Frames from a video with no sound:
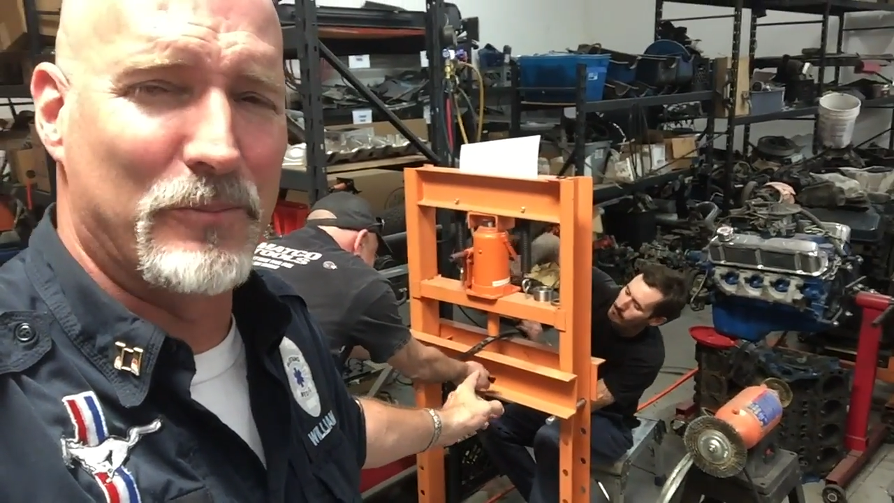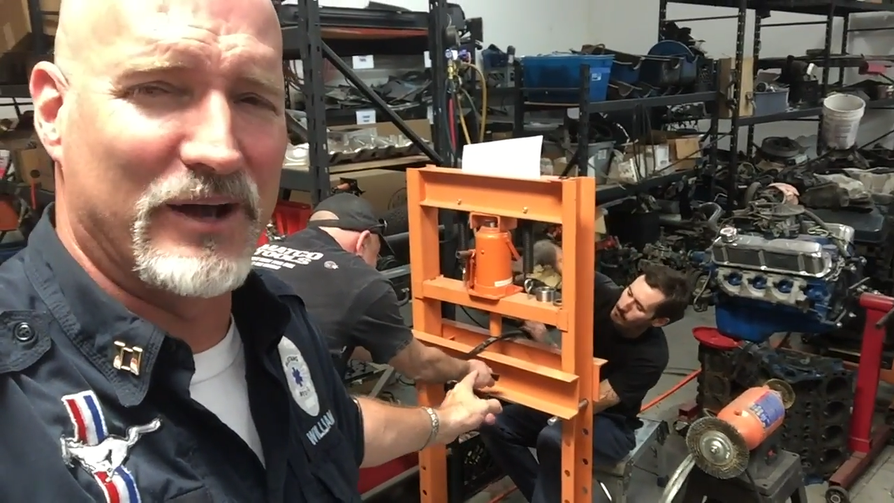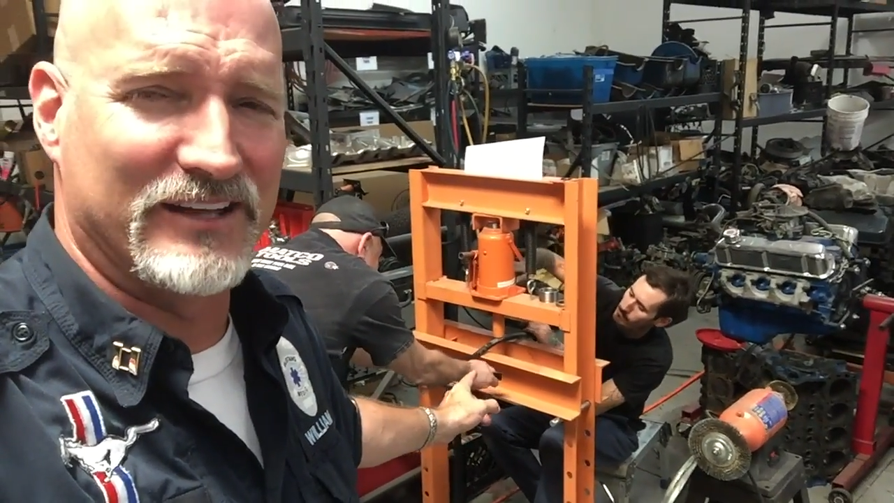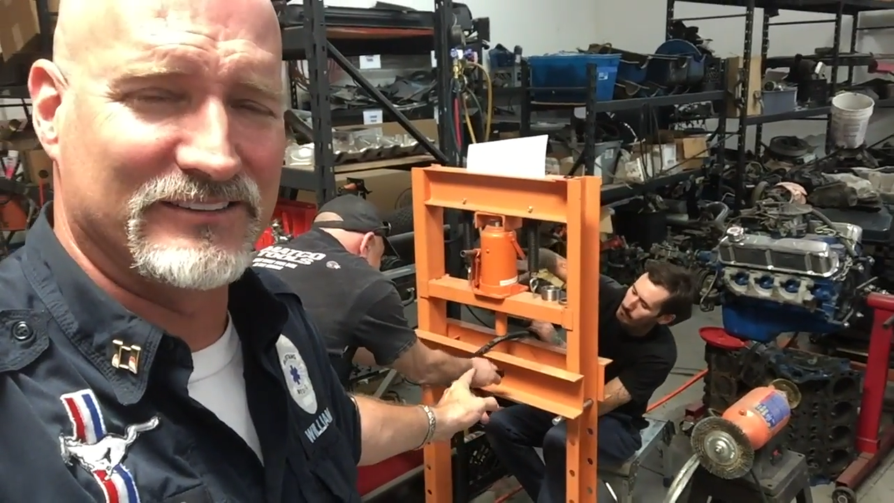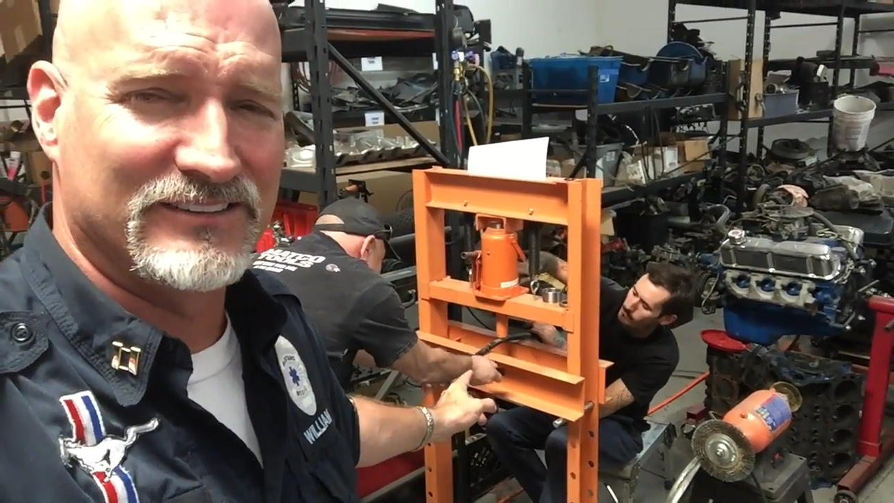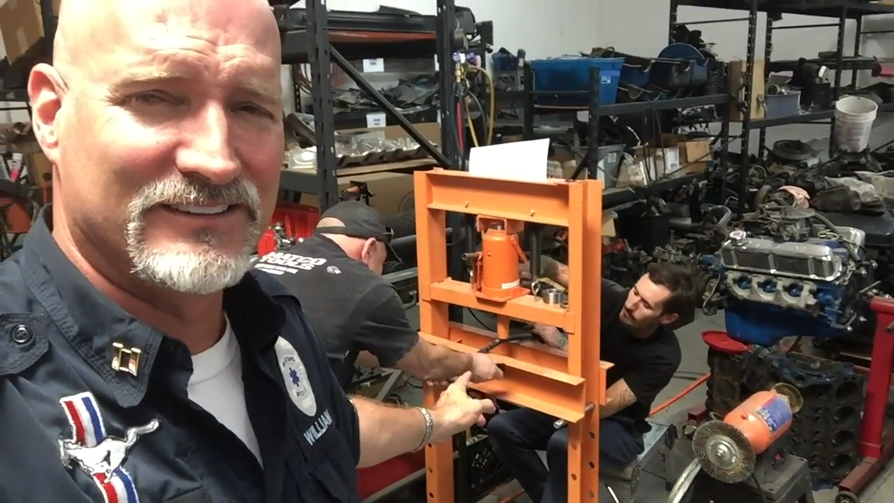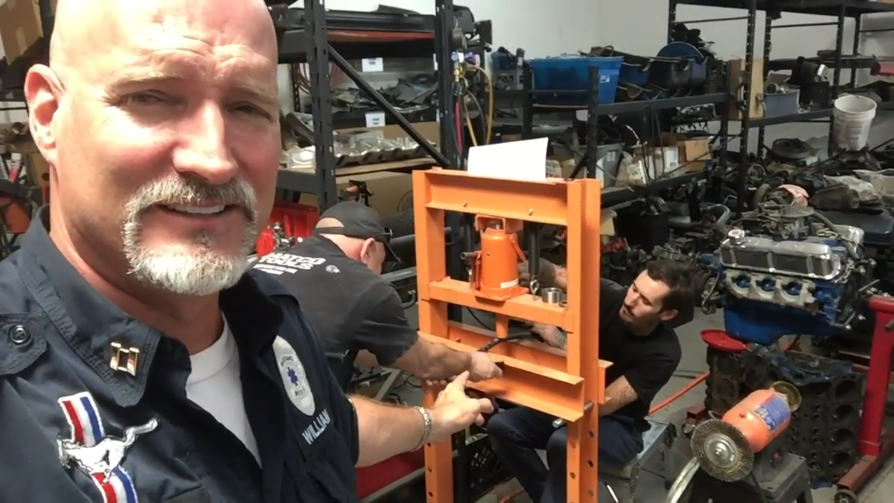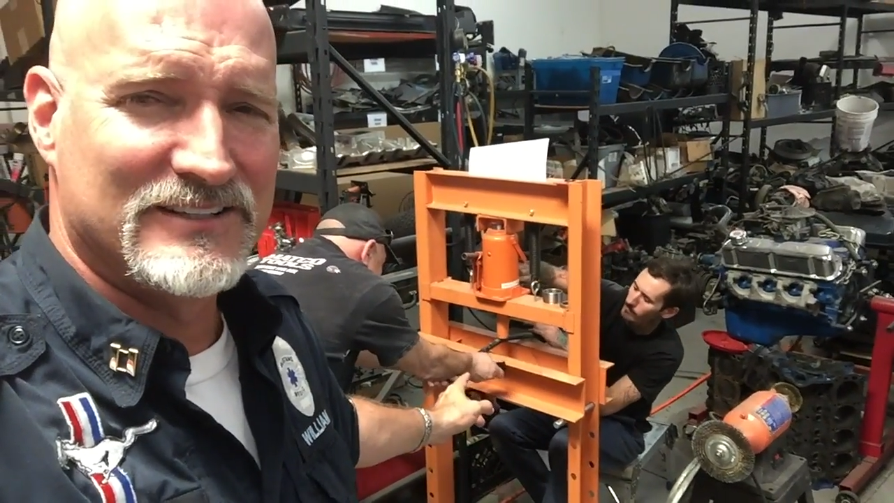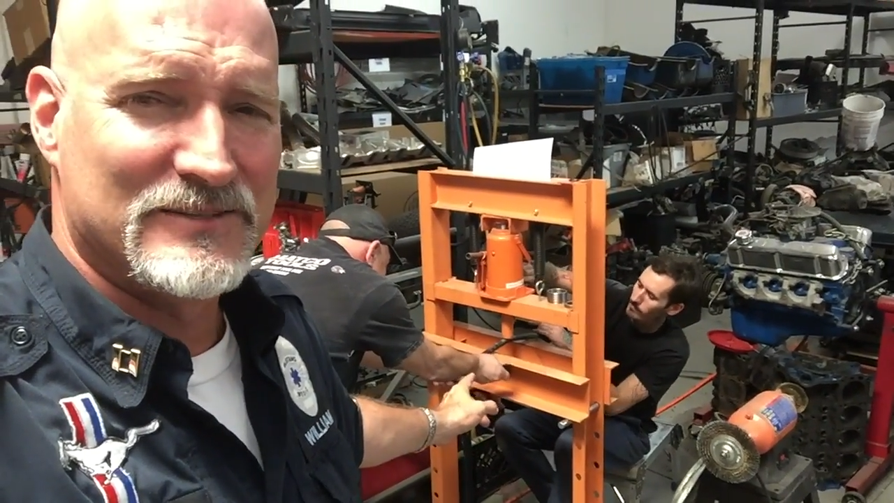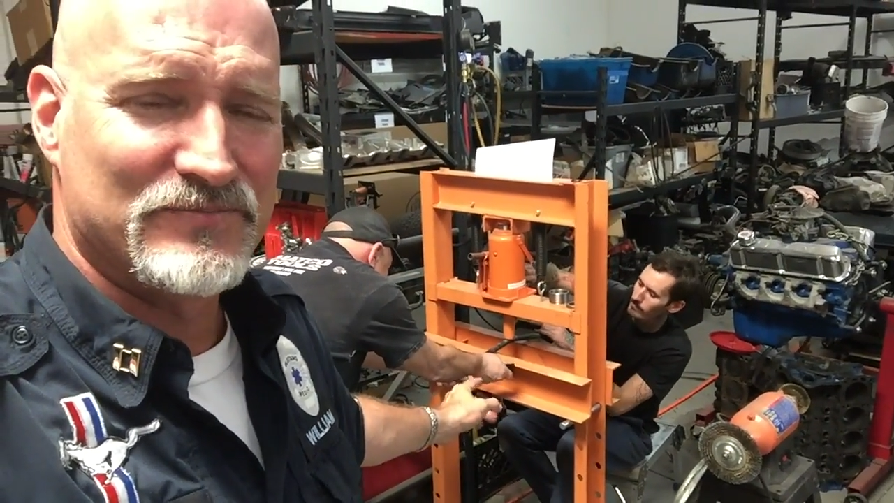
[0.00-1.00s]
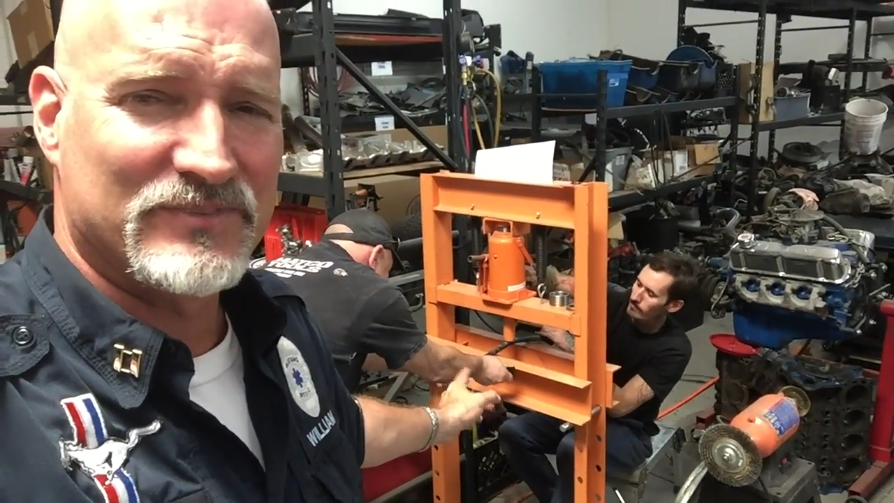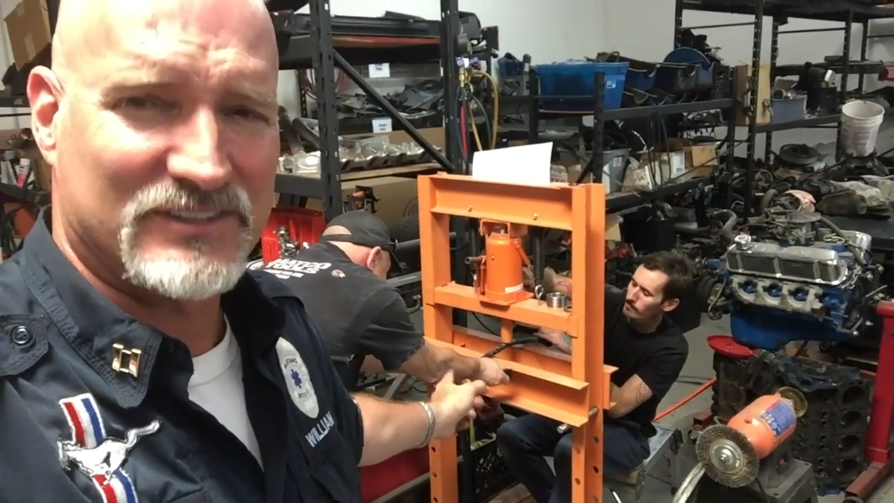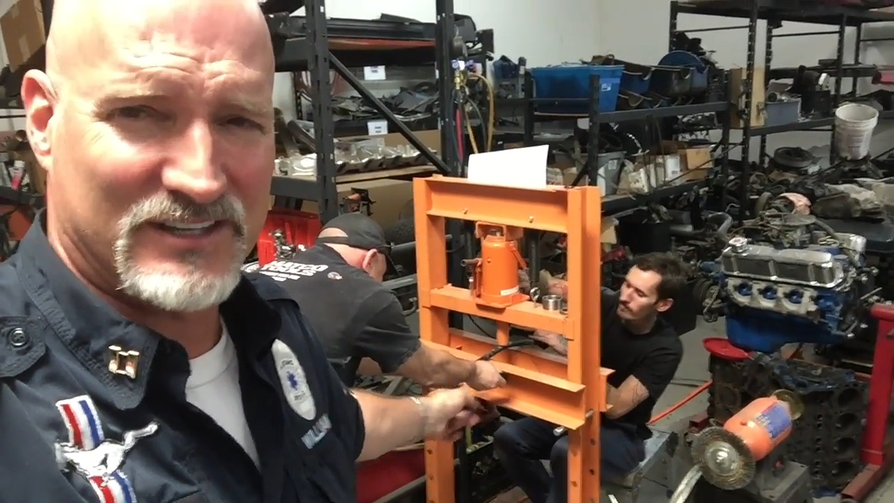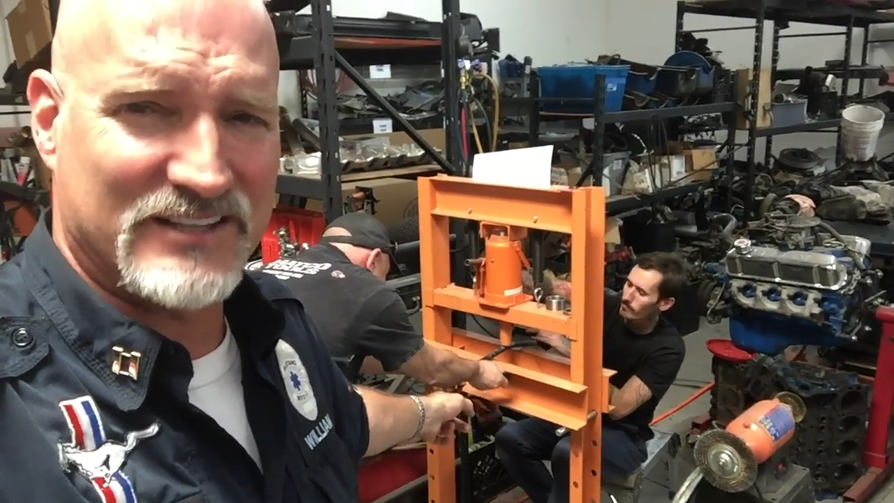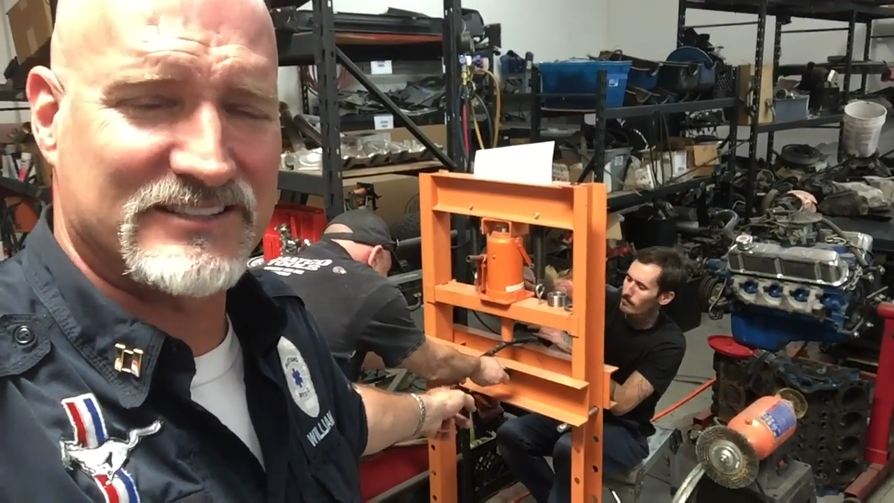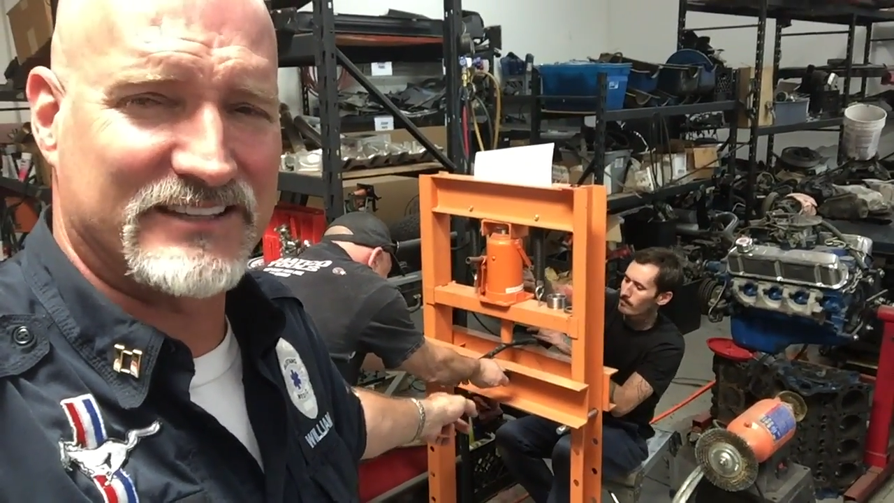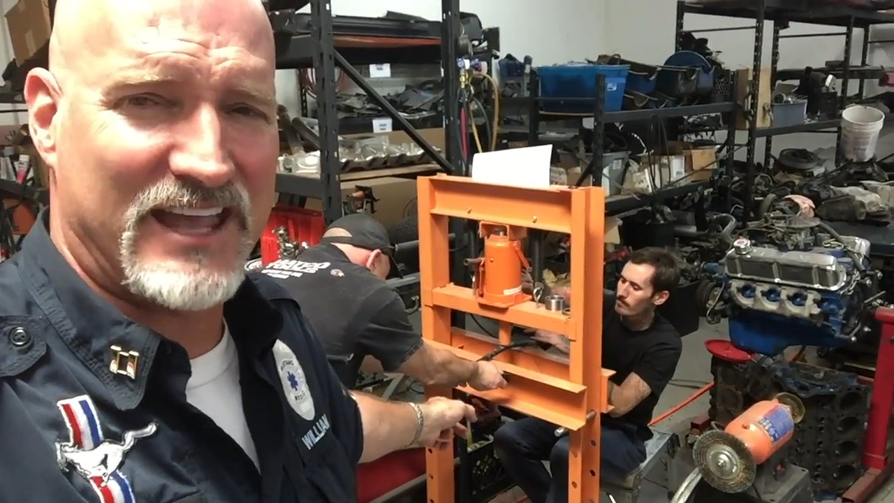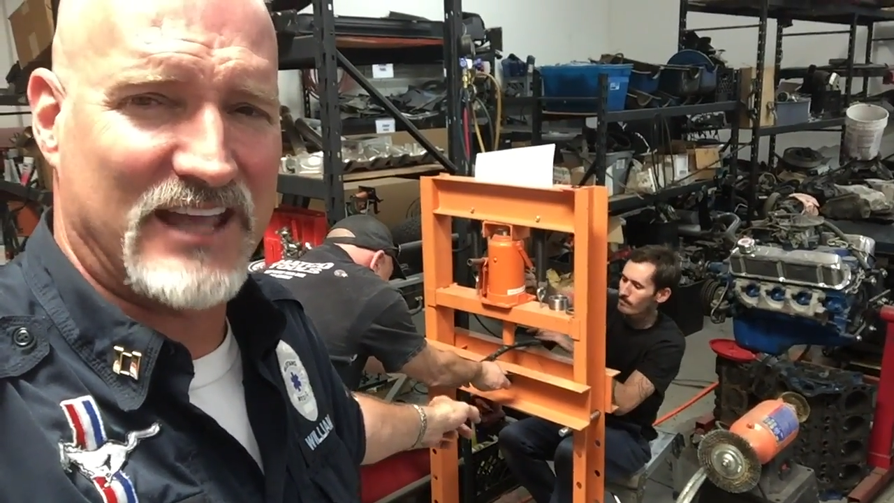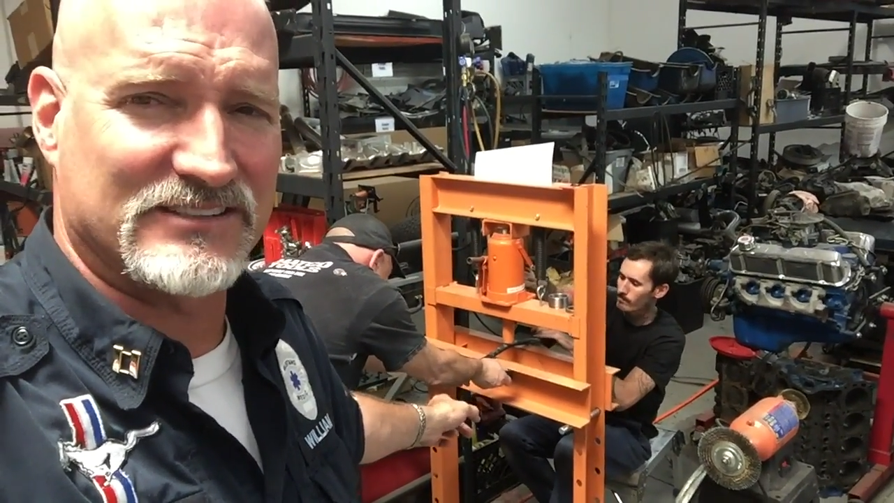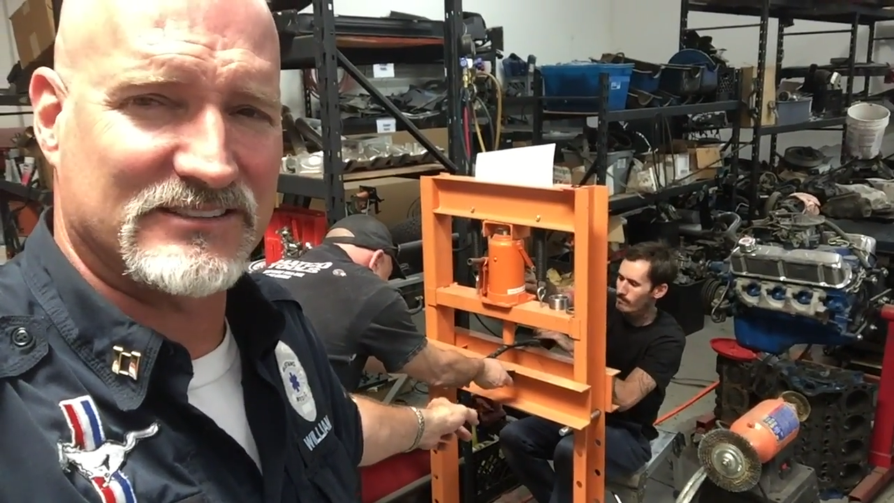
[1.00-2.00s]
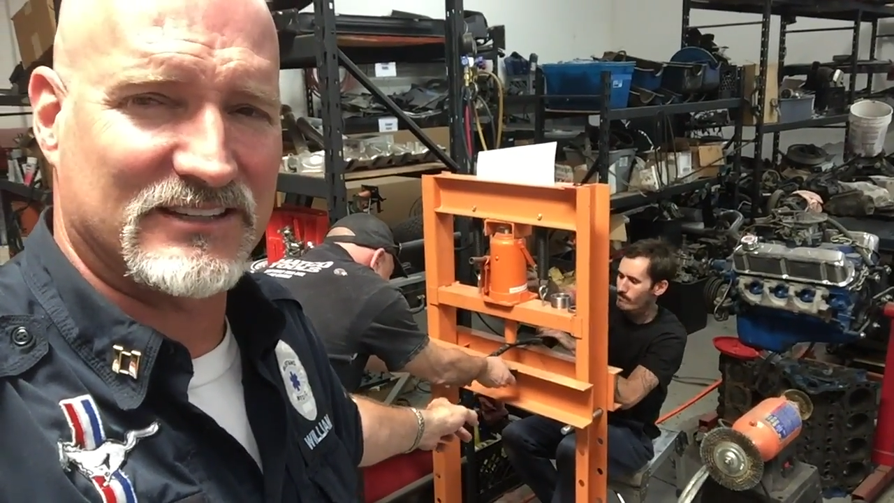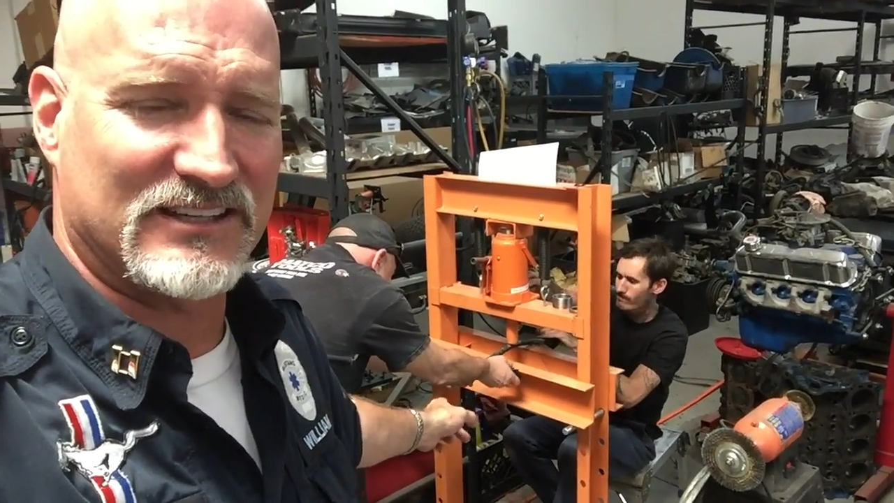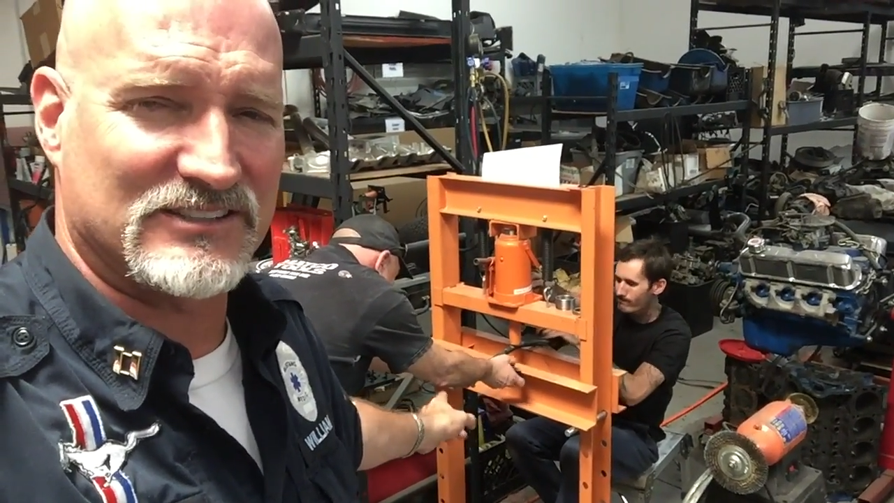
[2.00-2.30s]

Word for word: but it's the case.